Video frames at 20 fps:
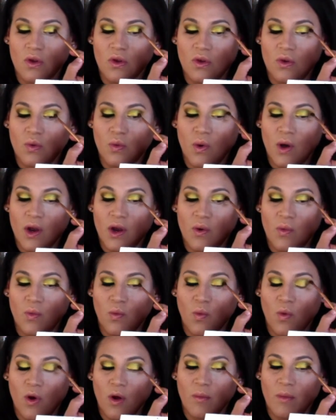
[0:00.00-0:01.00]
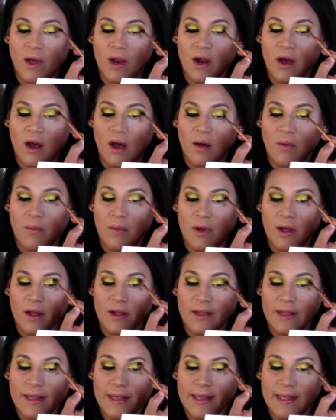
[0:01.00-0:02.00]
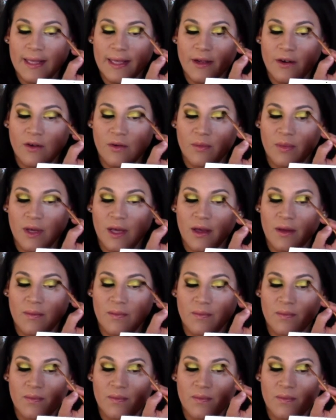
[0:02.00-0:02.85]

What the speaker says: want to warm it up a little bit.